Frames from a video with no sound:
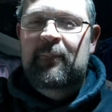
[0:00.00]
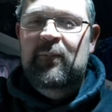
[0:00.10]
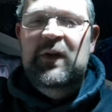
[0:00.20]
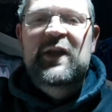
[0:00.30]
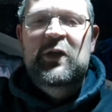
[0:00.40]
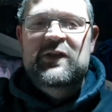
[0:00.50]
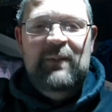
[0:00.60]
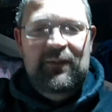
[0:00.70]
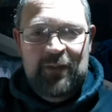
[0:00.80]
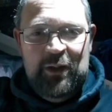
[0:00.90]
We used
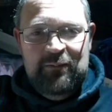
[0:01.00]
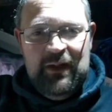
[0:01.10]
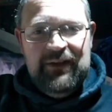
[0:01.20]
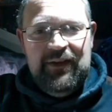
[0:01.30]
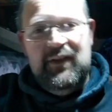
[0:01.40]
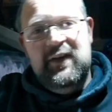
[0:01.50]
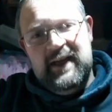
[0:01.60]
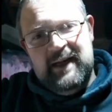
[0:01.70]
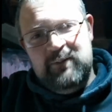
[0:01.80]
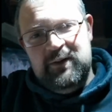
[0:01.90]
my phone rather than a
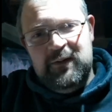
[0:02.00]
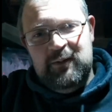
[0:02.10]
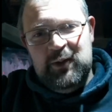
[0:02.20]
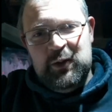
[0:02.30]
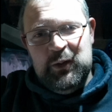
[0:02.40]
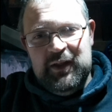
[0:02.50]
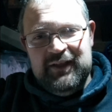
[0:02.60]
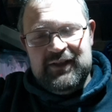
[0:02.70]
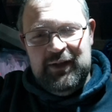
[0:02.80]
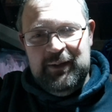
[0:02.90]
camera for the recording,
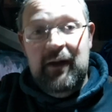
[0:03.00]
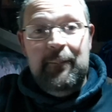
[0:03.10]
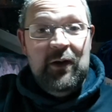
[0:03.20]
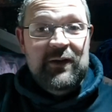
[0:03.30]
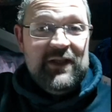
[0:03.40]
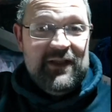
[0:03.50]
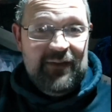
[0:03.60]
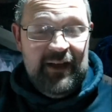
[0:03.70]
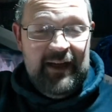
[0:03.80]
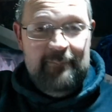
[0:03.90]
so apologies for
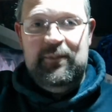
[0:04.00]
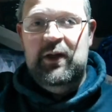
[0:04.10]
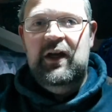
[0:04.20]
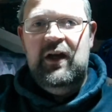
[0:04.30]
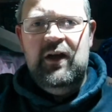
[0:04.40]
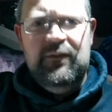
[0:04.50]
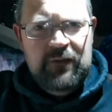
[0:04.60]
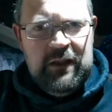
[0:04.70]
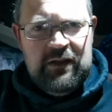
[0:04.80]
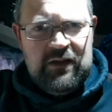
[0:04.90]
that, but
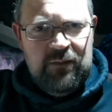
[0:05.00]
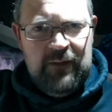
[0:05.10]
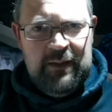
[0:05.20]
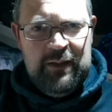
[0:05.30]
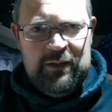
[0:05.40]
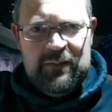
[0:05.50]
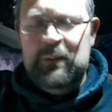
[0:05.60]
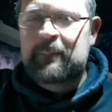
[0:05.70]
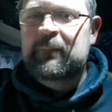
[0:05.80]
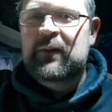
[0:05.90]
hopefully you still found it
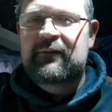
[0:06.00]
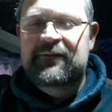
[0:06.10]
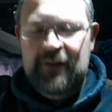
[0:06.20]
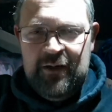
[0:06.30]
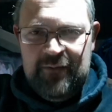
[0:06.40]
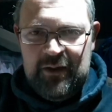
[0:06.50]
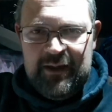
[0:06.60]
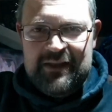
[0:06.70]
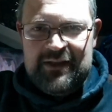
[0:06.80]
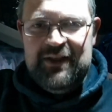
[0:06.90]
useful. I'm very, very
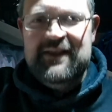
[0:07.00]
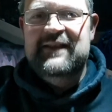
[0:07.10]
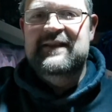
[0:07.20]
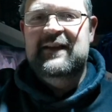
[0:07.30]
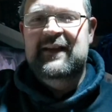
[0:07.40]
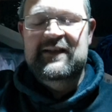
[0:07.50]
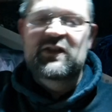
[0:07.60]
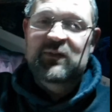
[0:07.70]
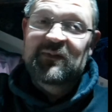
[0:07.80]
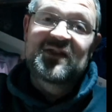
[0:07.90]
excited, and as
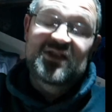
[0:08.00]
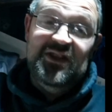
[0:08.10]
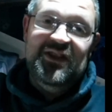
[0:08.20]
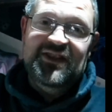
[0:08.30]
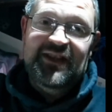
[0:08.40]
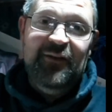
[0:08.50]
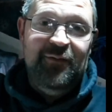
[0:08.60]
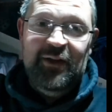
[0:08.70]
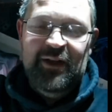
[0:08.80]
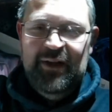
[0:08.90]
I just said for
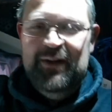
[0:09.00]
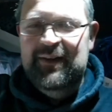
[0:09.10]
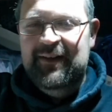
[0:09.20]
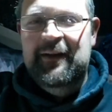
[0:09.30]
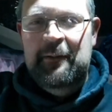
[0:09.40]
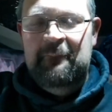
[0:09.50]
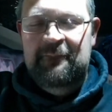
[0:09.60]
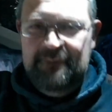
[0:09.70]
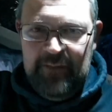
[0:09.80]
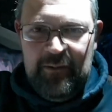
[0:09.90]
you,
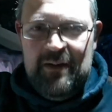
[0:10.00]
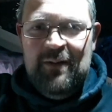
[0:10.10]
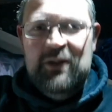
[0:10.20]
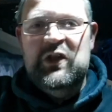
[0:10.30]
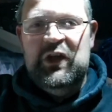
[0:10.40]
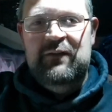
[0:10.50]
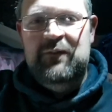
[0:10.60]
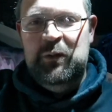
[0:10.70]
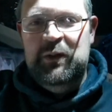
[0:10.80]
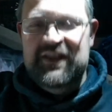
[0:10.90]
very much looking
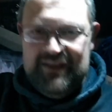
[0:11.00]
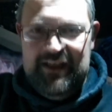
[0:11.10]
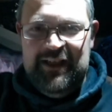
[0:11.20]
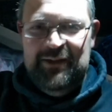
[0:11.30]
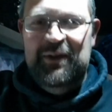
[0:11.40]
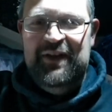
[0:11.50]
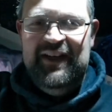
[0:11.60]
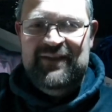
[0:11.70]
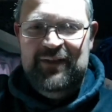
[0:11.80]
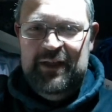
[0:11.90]
forward to seeing you on the
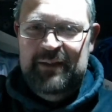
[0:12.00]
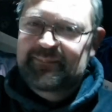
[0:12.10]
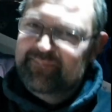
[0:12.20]
next video.